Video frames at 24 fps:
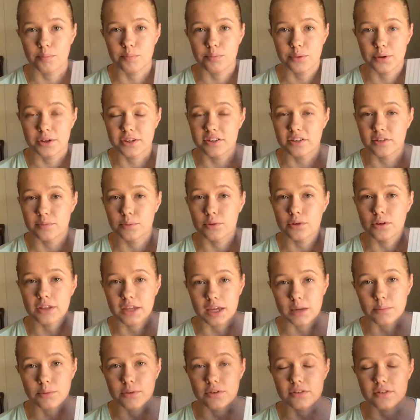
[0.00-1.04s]
printable
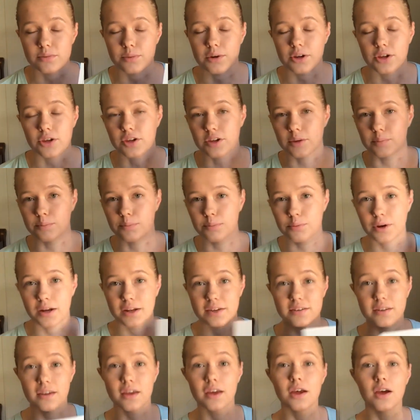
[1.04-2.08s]
labels where you can
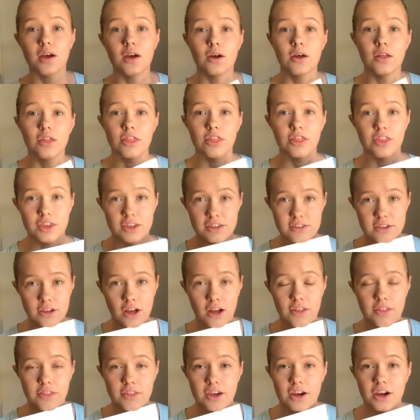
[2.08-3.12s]
print this
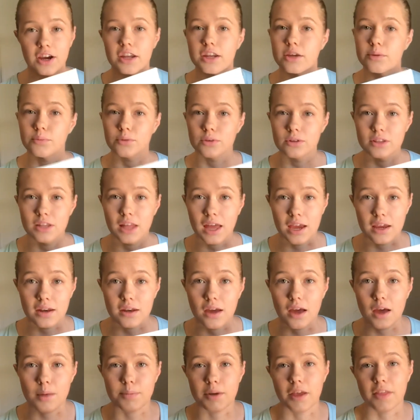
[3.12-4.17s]
on there and it will line
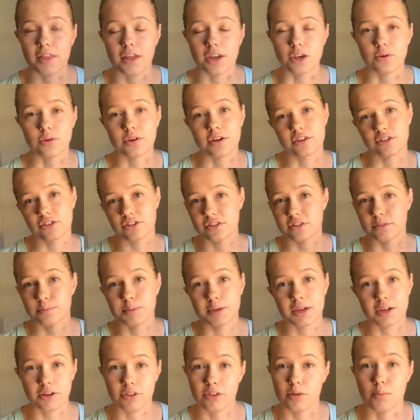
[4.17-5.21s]
up, and then you can just
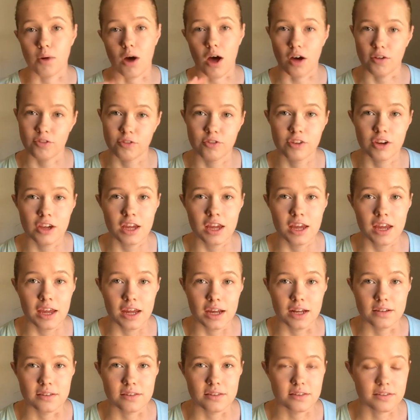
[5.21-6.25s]
peel them off
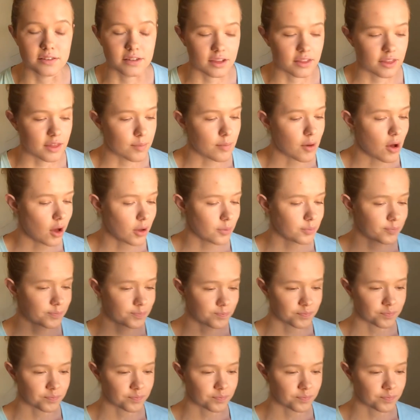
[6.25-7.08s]
and stick them on.